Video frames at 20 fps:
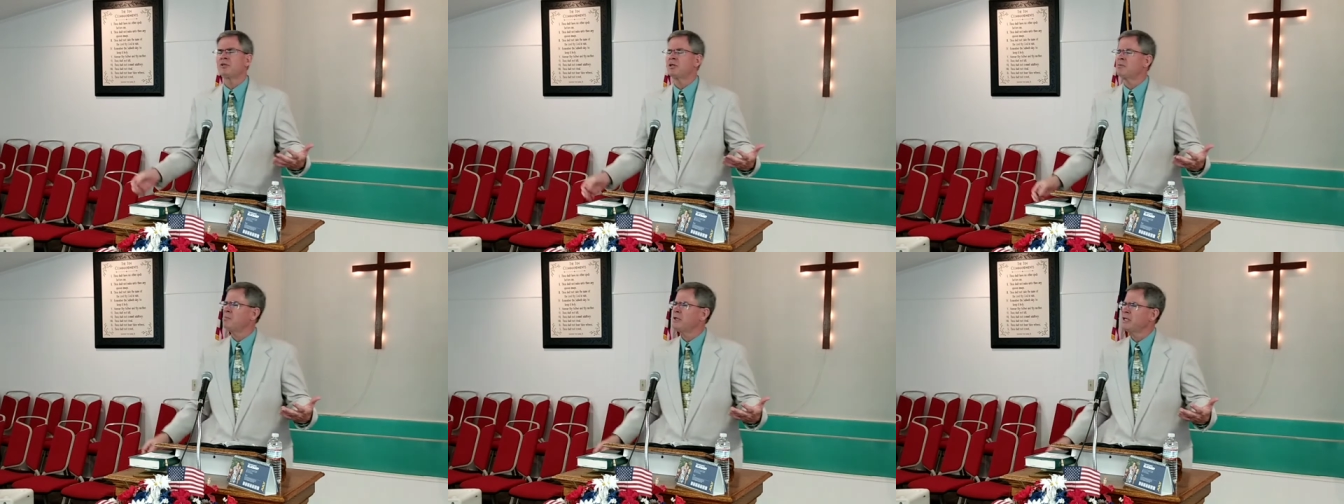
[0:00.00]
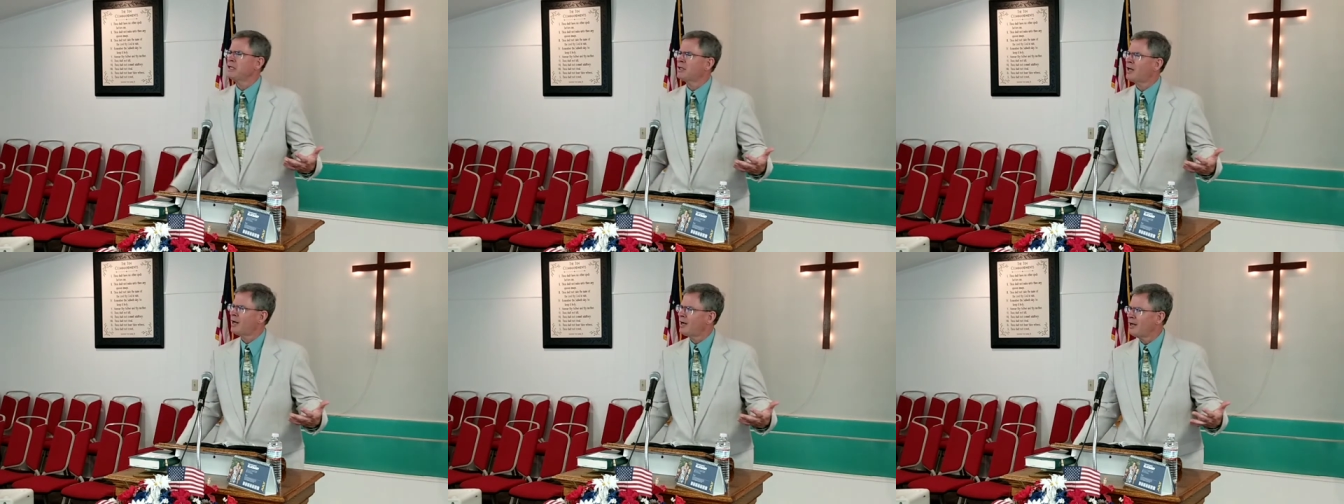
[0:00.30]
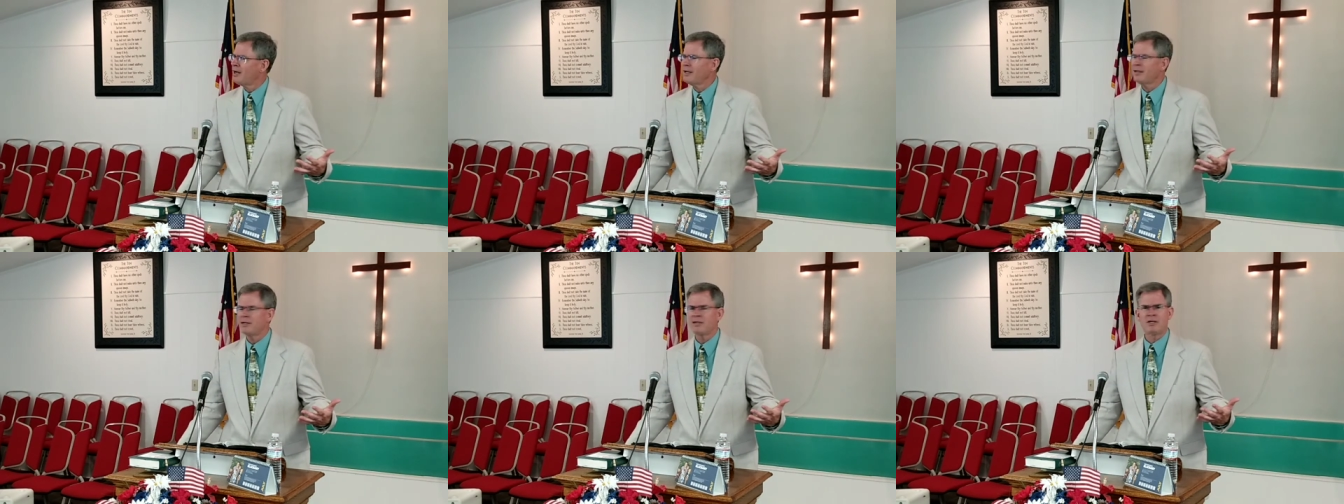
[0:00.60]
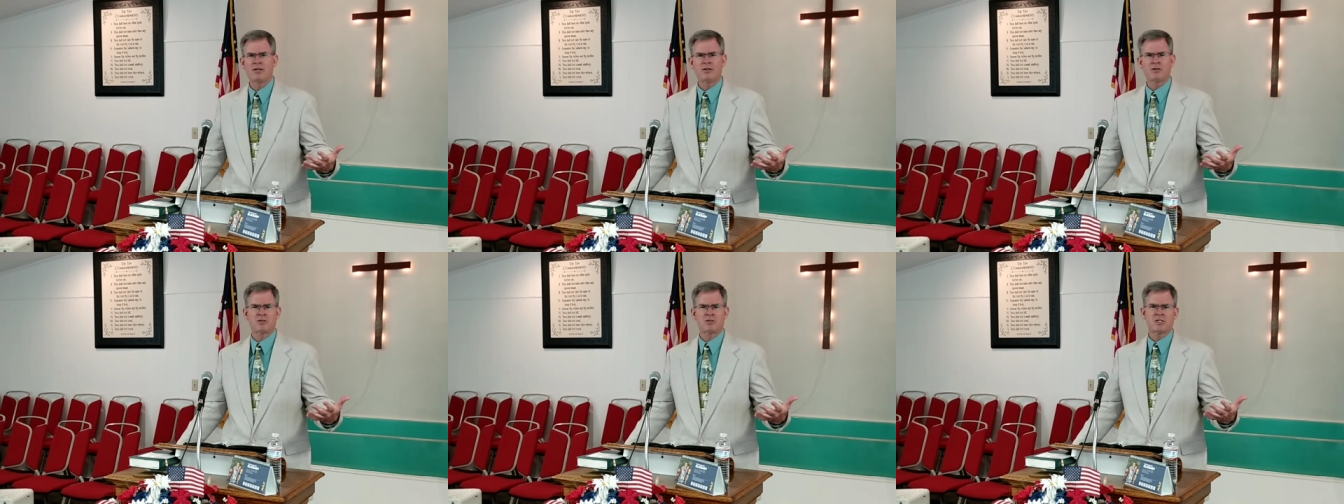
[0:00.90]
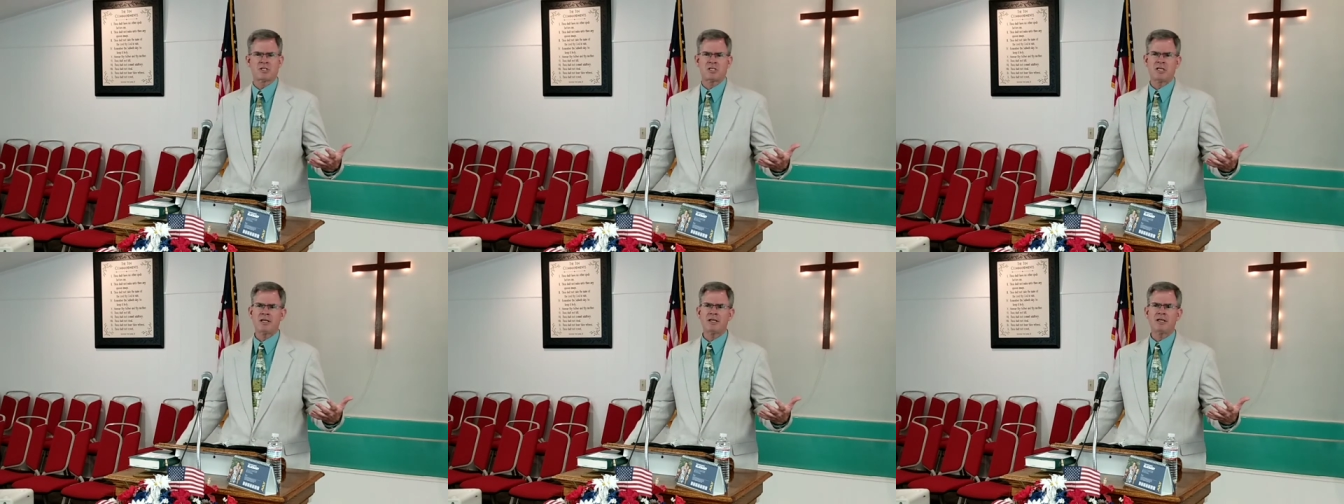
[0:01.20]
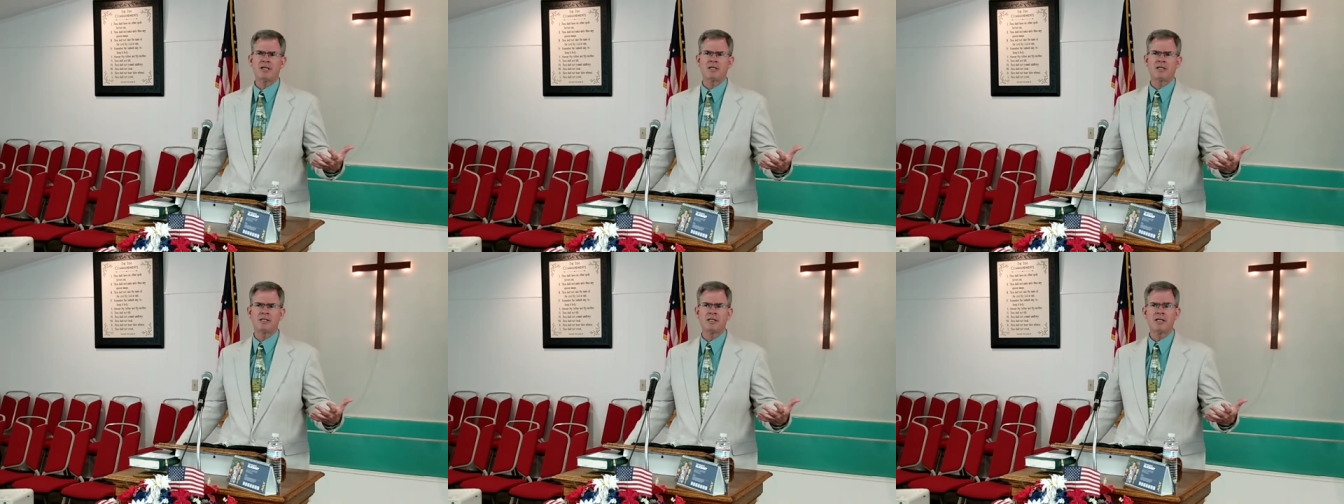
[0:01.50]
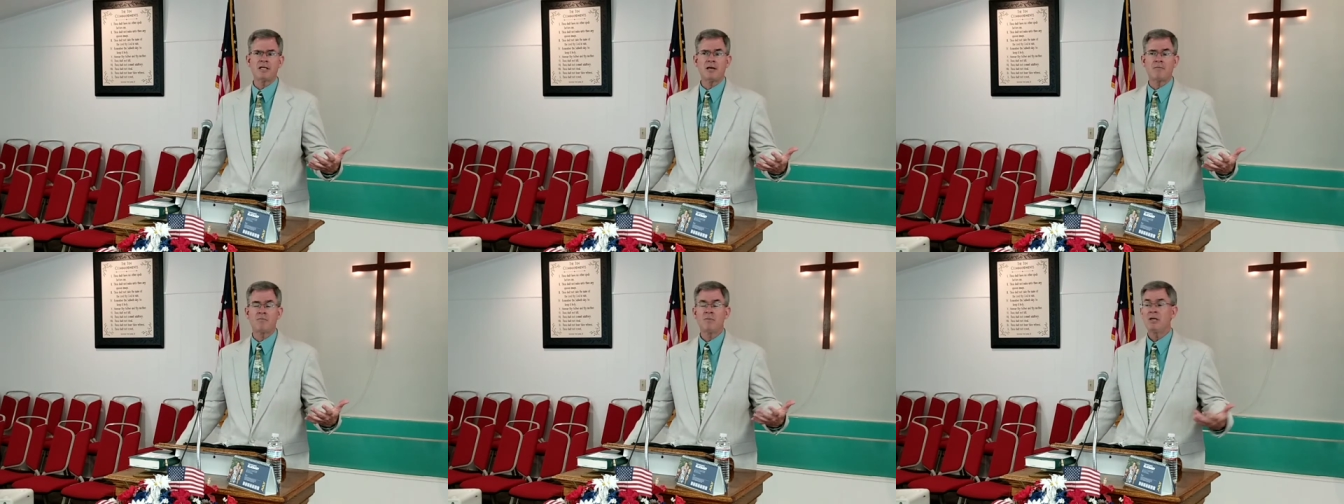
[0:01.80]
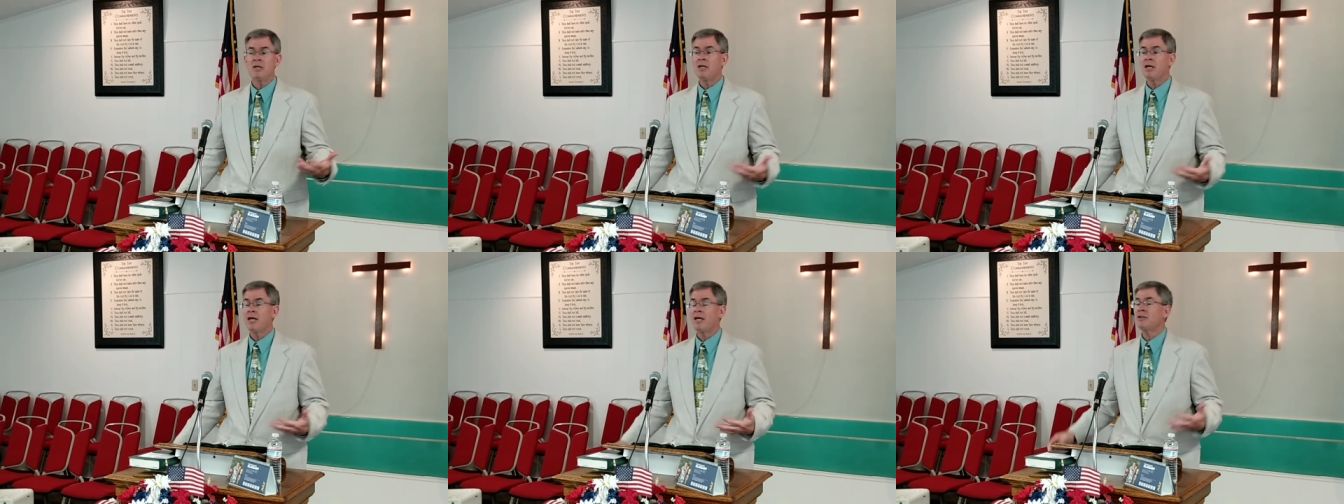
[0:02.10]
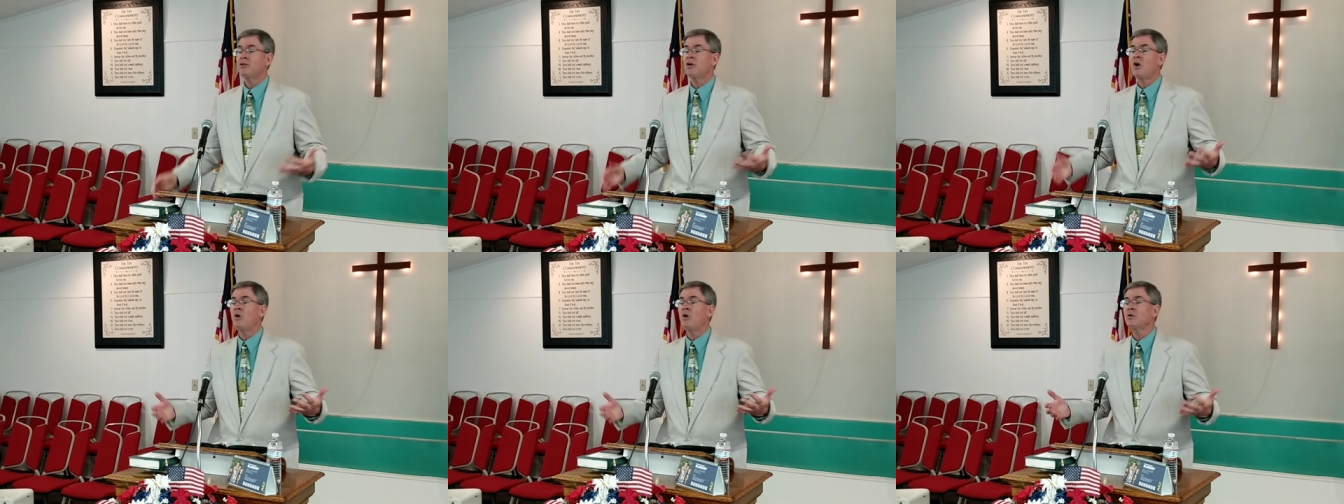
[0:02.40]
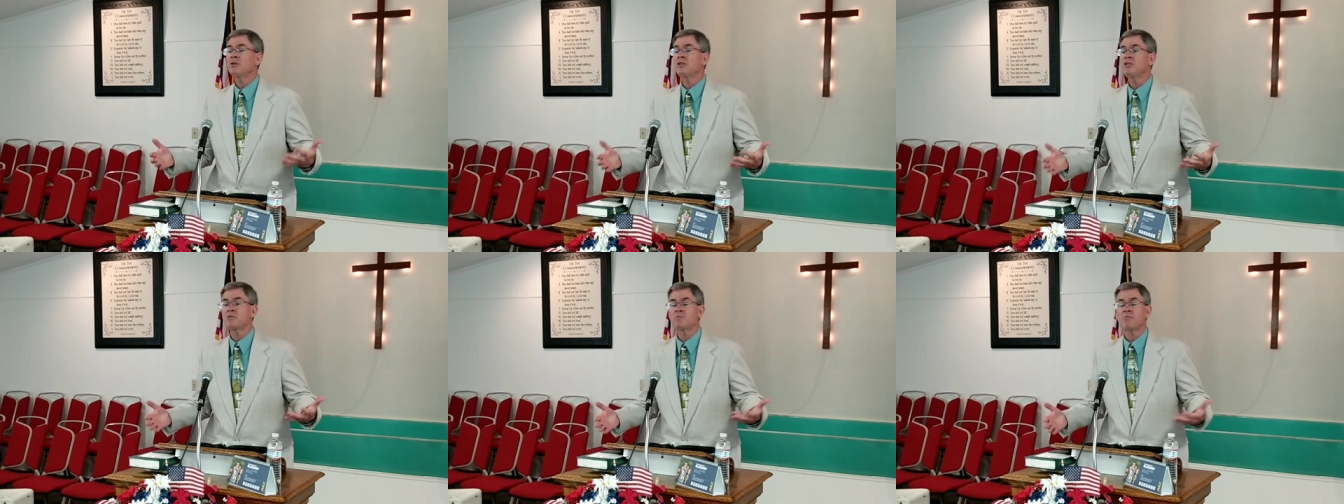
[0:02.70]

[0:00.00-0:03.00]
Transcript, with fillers: then be kind and understanding to them. And the Holy